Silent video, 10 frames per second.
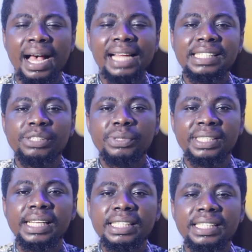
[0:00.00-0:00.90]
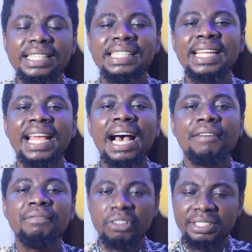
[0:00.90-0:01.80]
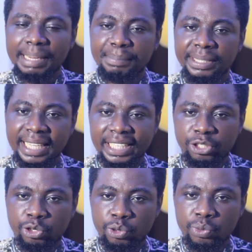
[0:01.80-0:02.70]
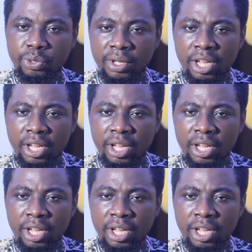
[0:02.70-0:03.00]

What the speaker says: until date they have not debited you.